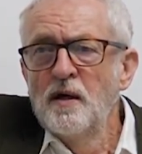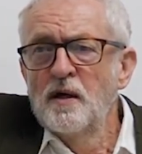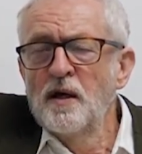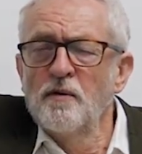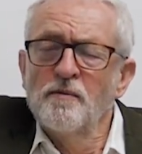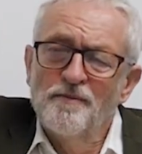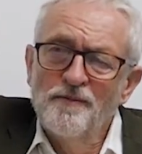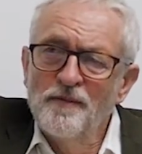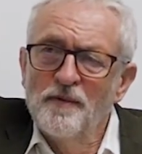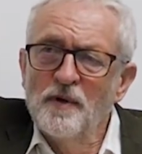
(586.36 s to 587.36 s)
Now,
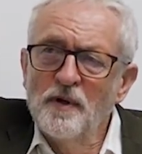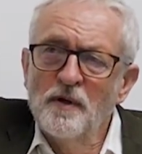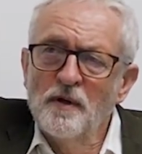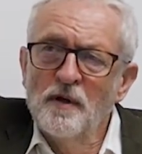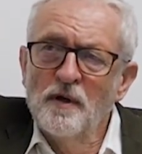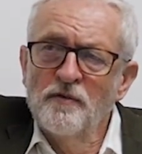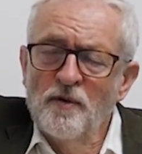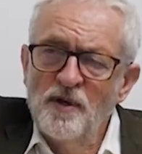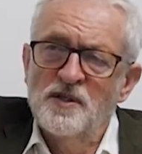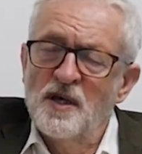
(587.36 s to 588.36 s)
if I
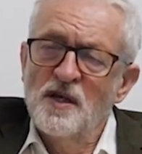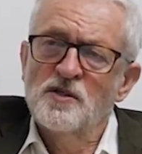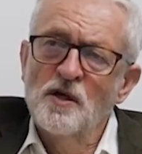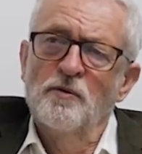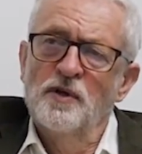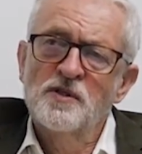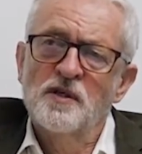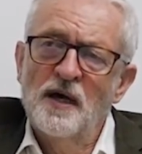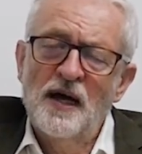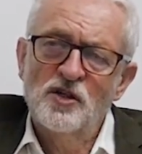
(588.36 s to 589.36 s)
may say so, this
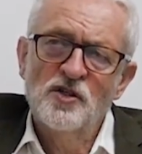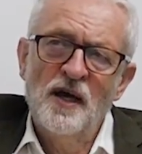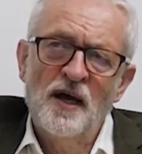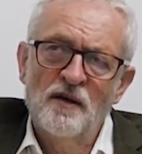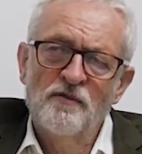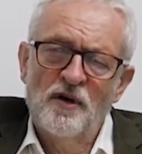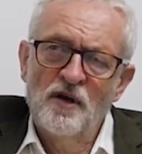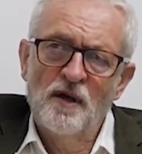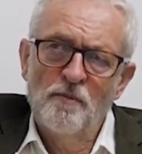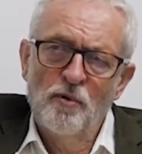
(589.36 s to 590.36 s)
actually had a
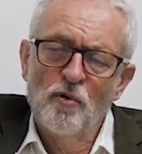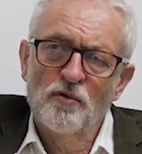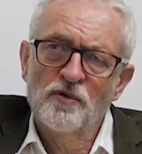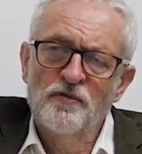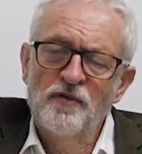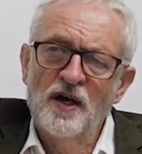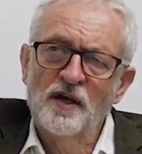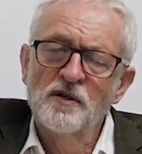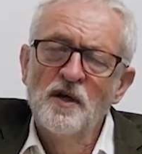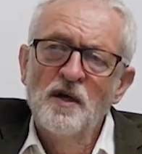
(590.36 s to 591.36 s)
very important
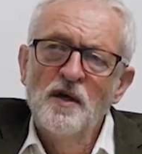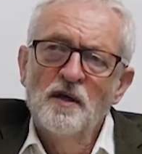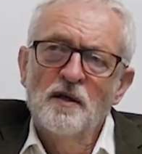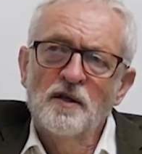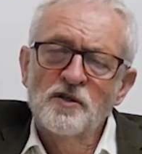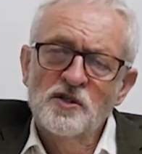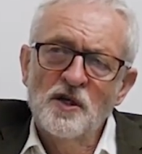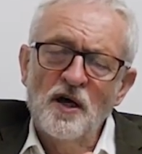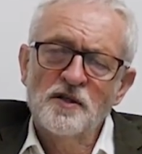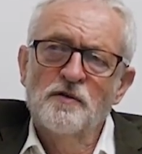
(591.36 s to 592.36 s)
effect. At the
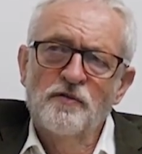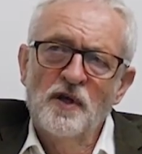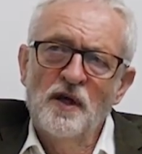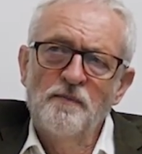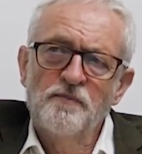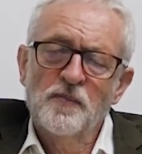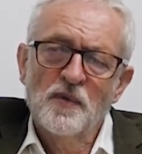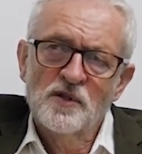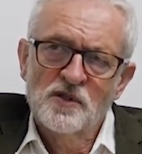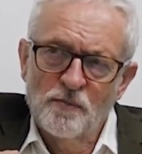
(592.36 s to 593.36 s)
start of the
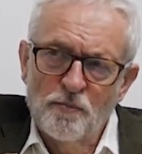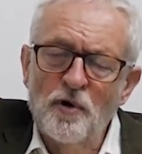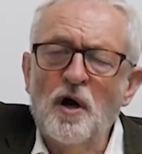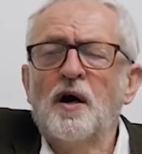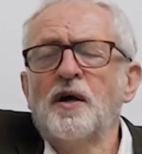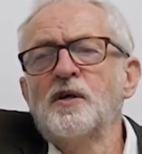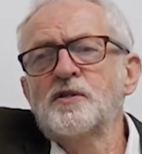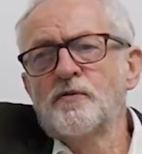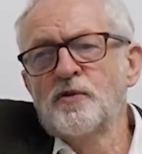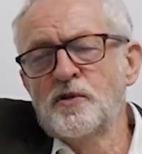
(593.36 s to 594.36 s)
surprise
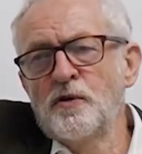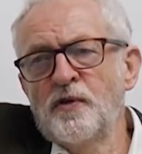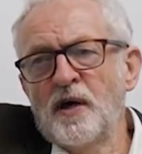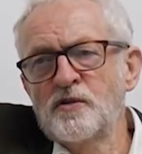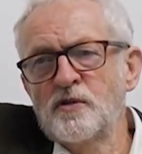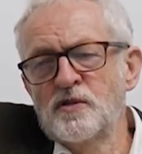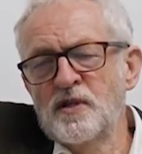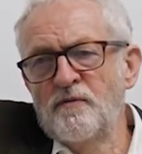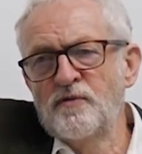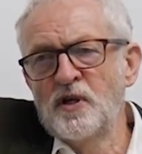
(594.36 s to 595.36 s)
of the
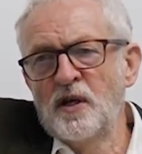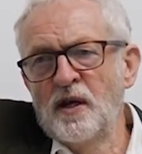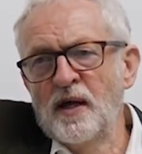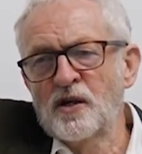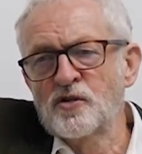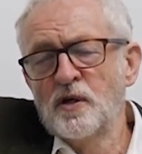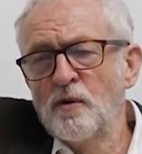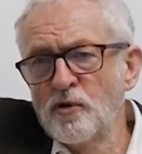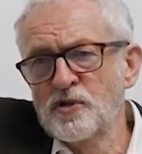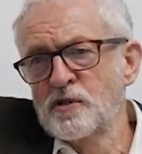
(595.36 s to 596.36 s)
2017 election. It
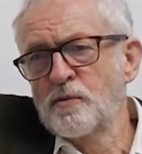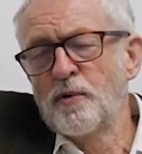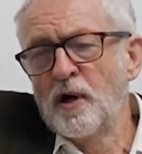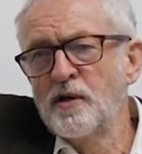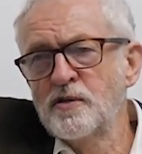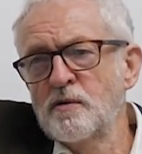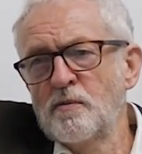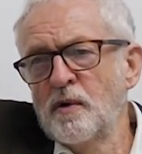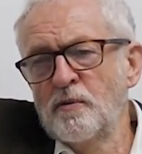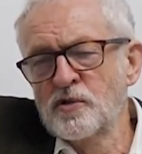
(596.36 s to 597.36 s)
was a surprise that
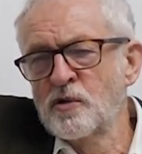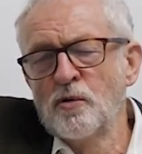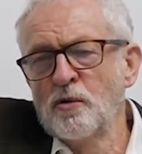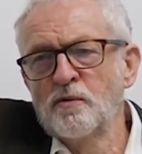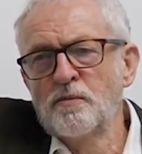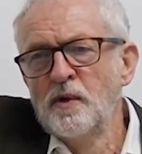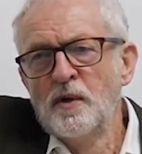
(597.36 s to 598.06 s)
when it was called.